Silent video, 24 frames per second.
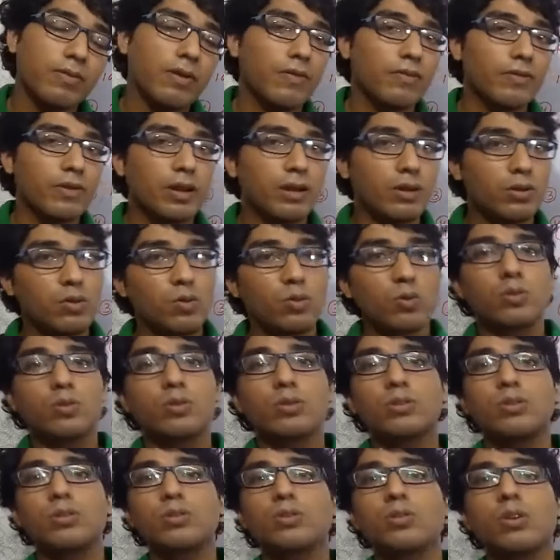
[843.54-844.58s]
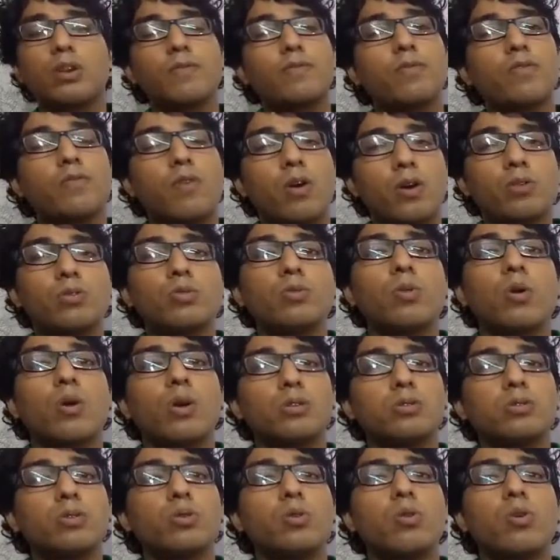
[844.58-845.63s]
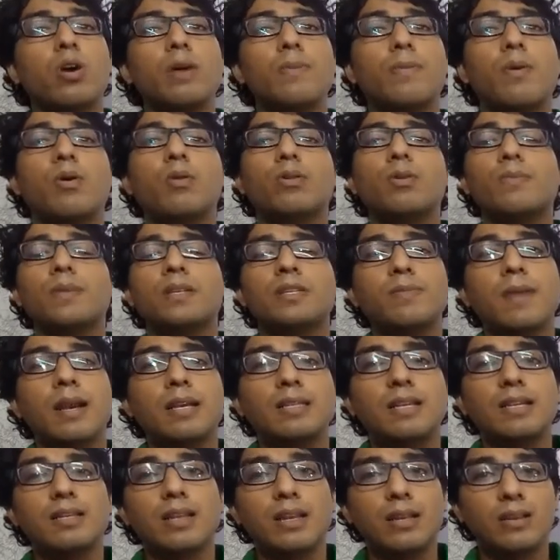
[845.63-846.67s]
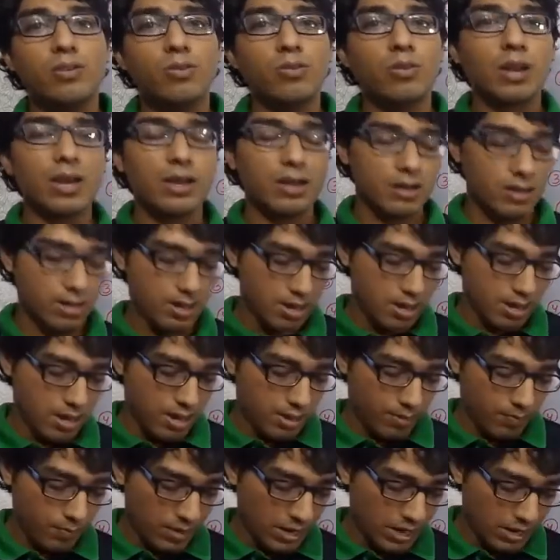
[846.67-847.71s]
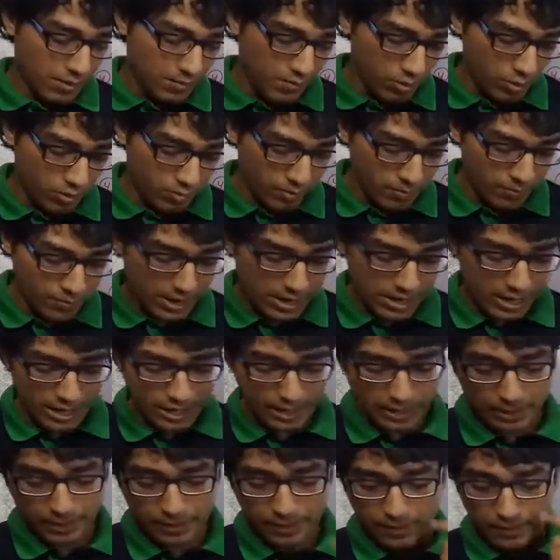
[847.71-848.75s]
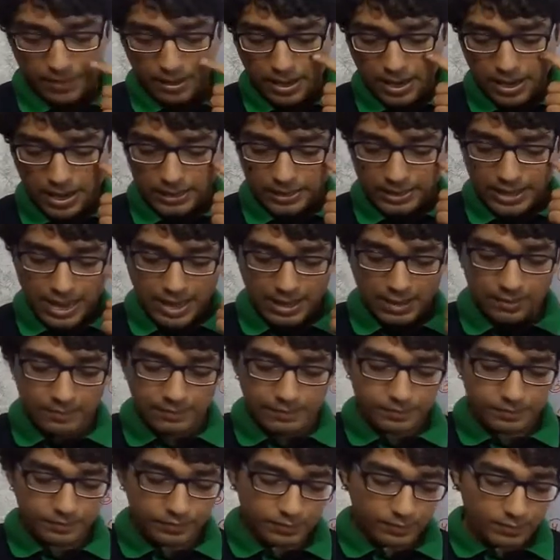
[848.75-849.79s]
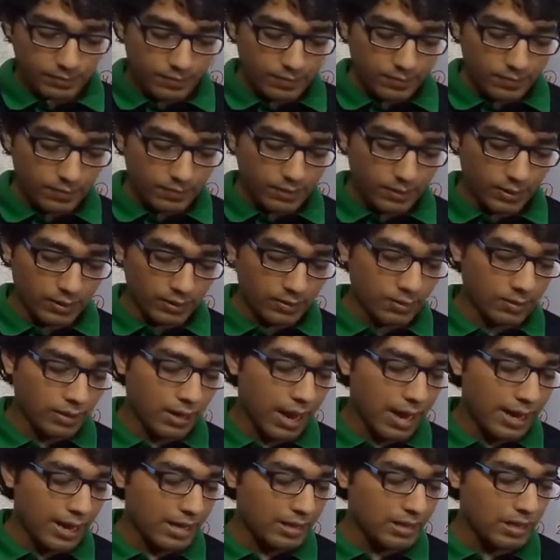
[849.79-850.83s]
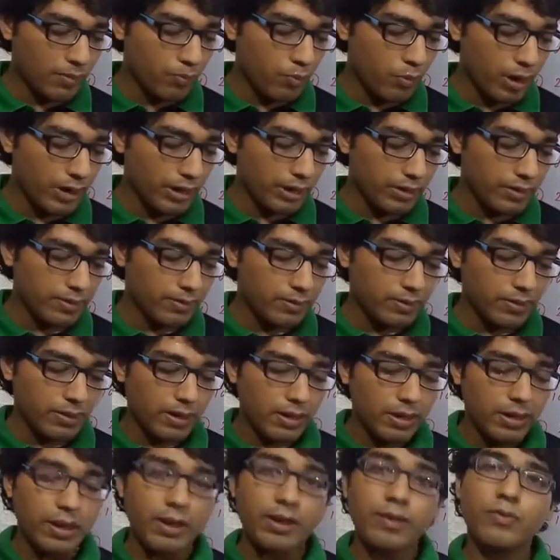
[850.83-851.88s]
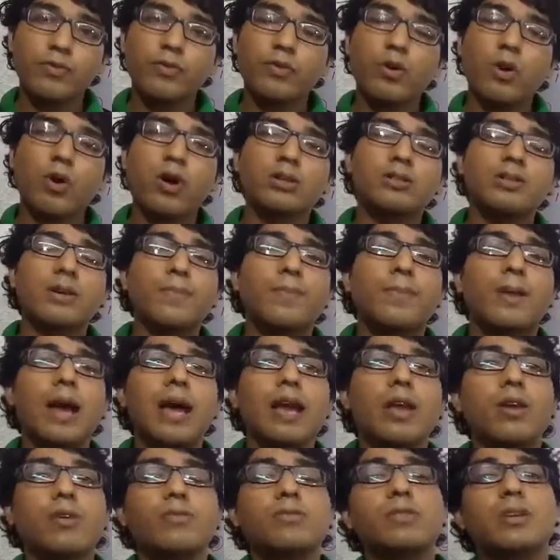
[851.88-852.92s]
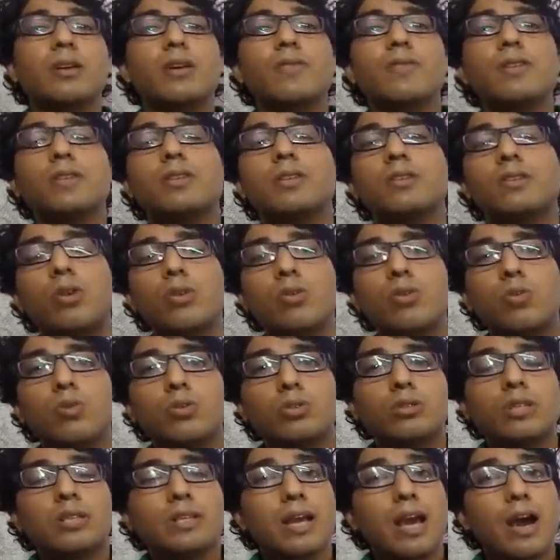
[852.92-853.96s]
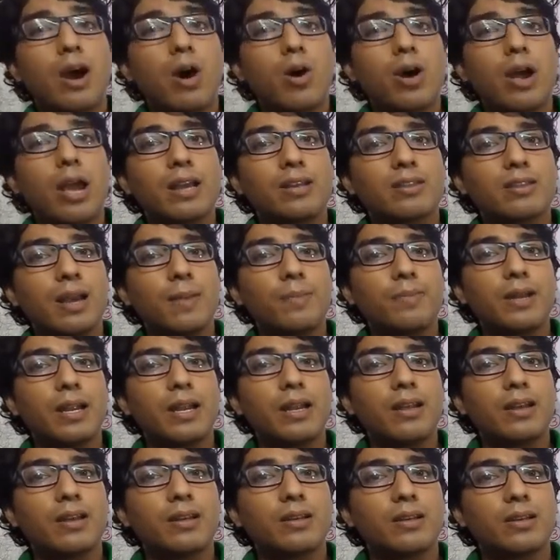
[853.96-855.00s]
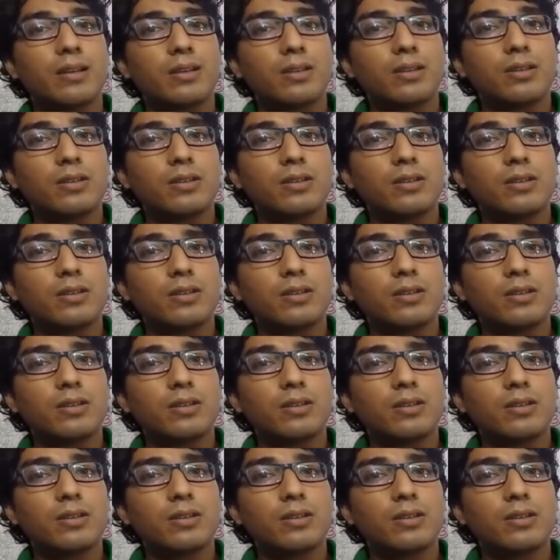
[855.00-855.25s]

52. So if you want to also know about mismatching, then you can mail me on my mail ID. And then another point, if your supply of services or goods is exempted,